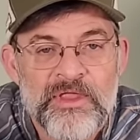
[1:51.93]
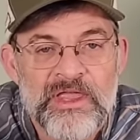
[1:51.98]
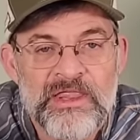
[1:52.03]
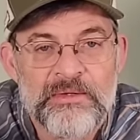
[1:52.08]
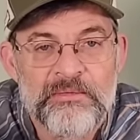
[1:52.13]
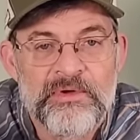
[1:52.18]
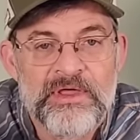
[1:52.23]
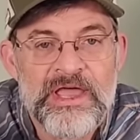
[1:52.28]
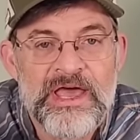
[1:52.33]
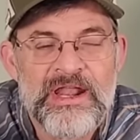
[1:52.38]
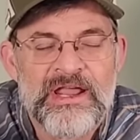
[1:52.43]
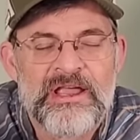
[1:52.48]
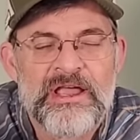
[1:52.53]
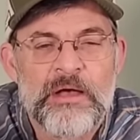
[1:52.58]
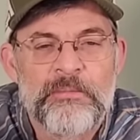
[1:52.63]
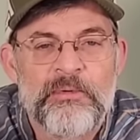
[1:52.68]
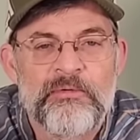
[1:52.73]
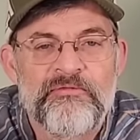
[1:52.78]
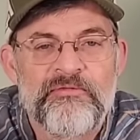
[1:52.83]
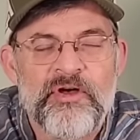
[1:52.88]
And then we got a
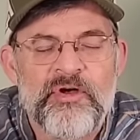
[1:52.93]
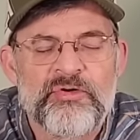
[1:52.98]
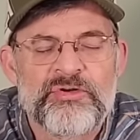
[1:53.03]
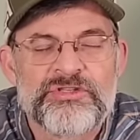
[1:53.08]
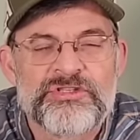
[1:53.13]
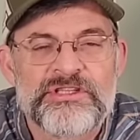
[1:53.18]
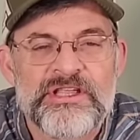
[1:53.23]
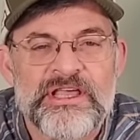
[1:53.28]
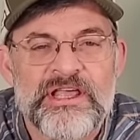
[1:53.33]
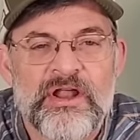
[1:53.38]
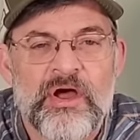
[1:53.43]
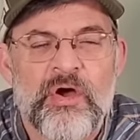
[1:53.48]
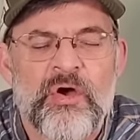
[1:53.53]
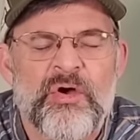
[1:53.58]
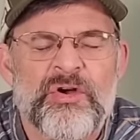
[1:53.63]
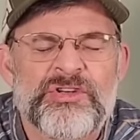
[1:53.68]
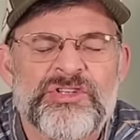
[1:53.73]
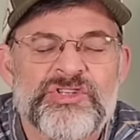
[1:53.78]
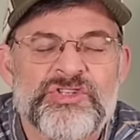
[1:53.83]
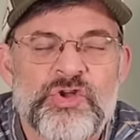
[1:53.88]
couple folks that
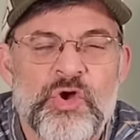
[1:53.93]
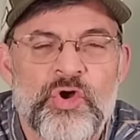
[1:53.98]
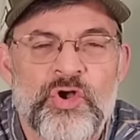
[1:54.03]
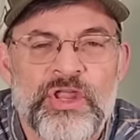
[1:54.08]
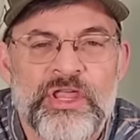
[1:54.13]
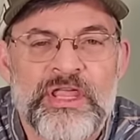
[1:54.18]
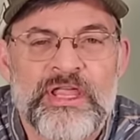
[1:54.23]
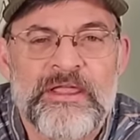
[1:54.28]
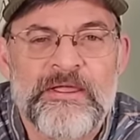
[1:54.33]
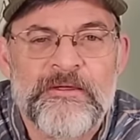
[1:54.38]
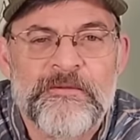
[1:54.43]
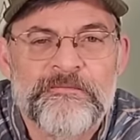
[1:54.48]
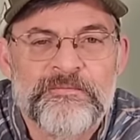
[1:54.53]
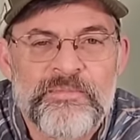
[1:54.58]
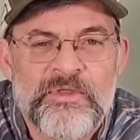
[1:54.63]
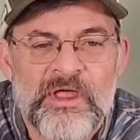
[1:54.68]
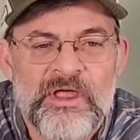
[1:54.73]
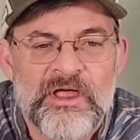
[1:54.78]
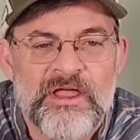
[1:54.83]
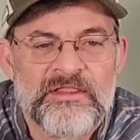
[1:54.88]
are starting
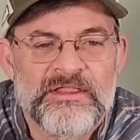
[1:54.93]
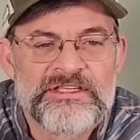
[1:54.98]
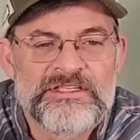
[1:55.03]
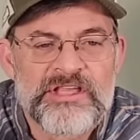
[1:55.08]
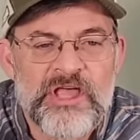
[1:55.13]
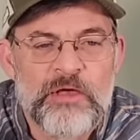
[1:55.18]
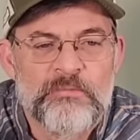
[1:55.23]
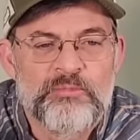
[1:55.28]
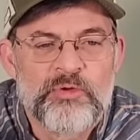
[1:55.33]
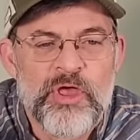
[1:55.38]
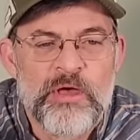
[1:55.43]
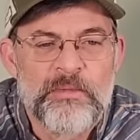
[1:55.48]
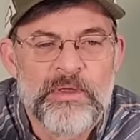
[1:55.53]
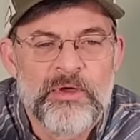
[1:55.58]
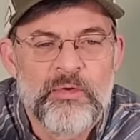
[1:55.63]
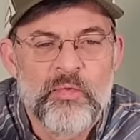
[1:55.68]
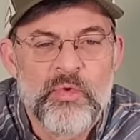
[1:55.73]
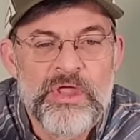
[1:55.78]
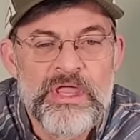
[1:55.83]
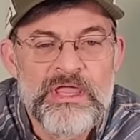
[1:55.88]
uh, this
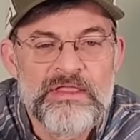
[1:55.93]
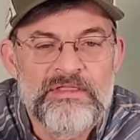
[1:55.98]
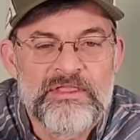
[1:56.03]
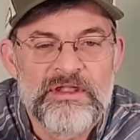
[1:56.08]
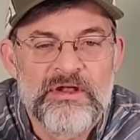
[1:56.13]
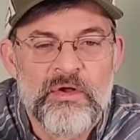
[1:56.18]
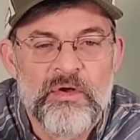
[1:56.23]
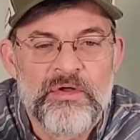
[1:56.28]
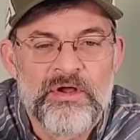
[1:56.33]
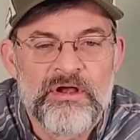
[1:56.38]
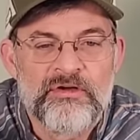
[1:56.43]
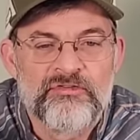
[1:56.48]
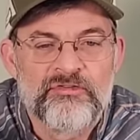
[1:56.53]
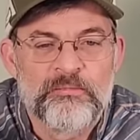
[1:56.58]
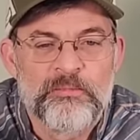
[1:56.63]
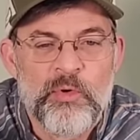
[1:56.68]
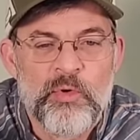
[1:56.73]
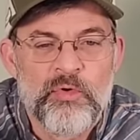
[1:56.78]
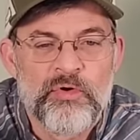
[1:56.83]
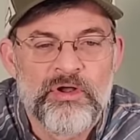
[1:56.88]
upcoming week that are on our
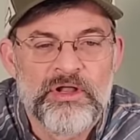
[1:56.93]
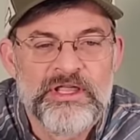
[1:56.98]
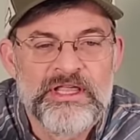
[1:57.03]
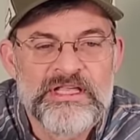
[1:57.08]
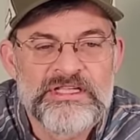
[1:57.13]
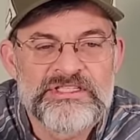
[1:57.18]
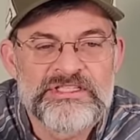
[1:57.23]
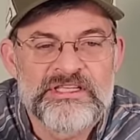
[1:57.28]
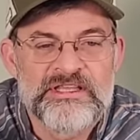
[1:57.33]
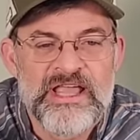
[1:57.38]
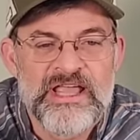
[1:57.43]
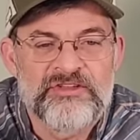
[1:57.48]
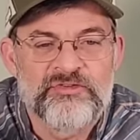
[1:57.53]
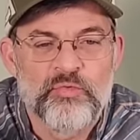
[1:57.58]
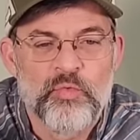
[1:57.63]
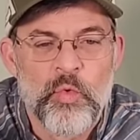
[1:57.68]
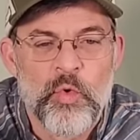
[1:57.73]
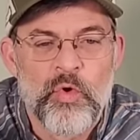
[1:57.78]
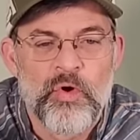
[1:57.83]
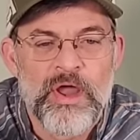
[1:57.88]
support list, and that's
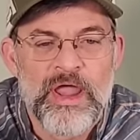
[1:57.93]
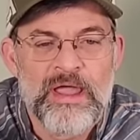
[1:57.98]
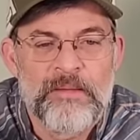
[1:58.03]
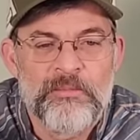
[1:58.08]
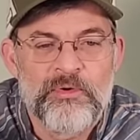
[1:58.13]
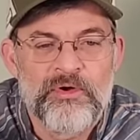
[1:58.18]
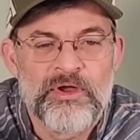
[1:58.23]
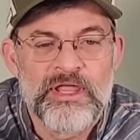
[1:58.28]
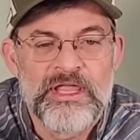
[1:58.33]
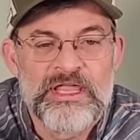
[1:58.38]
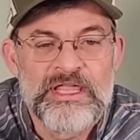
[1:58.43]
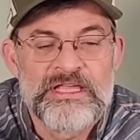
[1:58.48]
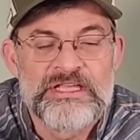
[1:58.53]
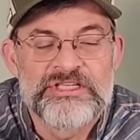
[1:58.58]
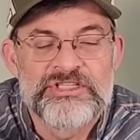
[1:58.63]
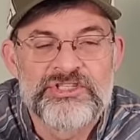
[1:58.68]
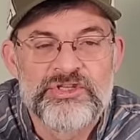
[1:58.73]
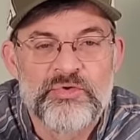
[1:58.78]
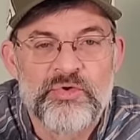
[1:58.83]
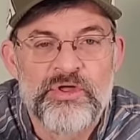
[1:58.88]
Warhammer. He
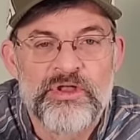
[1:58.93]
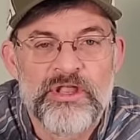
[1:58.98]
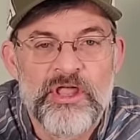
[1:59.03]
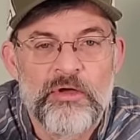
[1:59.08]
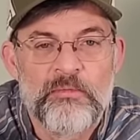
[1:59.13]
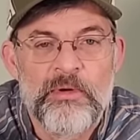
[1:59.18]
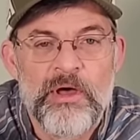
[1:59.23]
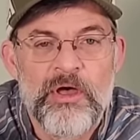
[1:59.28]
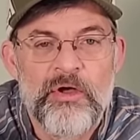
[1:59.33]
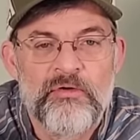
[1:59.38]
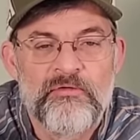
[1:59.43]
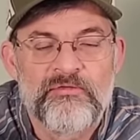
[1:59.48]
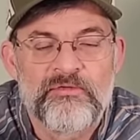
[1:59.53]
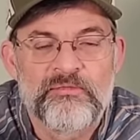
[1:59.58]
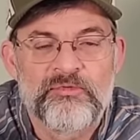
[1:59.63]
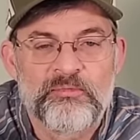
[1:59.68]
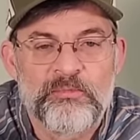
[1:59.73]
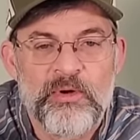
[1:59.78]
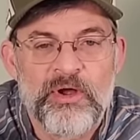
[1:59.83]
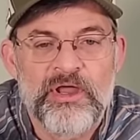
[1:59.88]
is doing Nobo
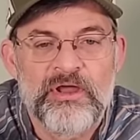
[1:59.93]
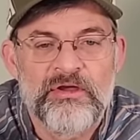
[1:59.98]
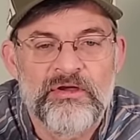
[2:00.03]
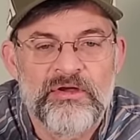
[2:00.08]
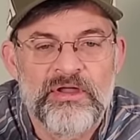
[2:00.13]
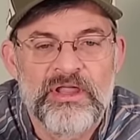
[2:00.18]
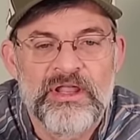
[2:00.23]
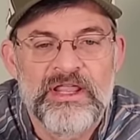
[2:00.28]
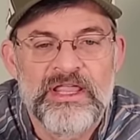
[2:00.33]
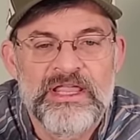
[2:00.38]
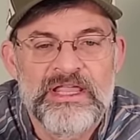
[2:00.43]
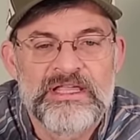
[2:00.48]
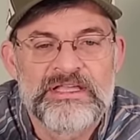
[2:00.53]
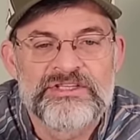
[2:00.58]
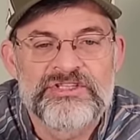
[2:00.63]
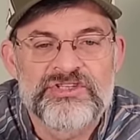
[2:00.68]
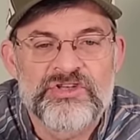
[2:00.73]
from Springer, and he is